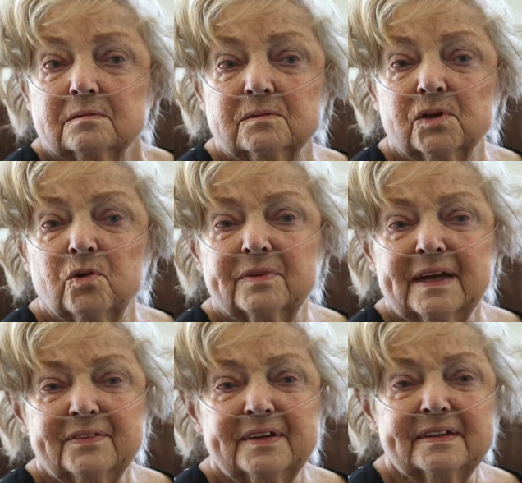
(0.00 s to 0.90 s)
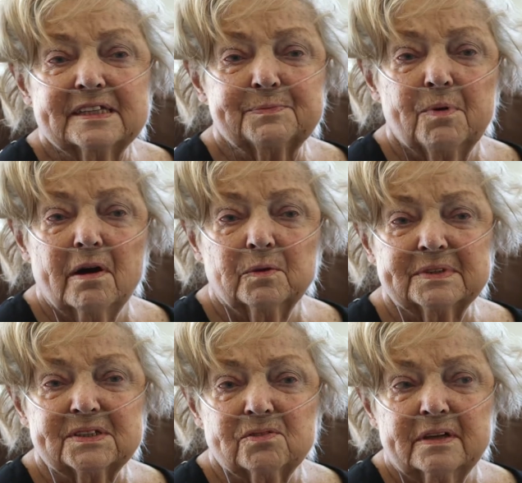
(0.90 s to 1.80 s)
No, I think that's part of
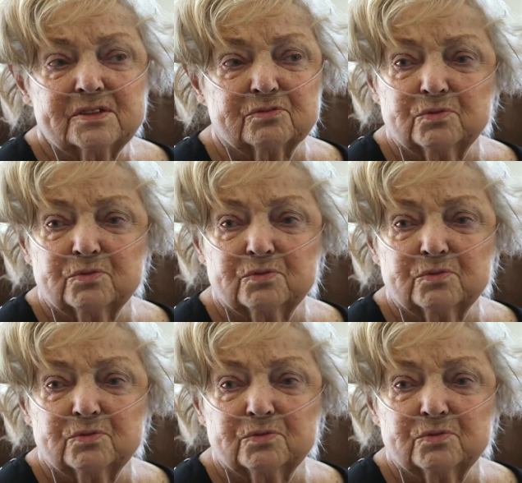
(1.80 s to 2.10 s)
what started to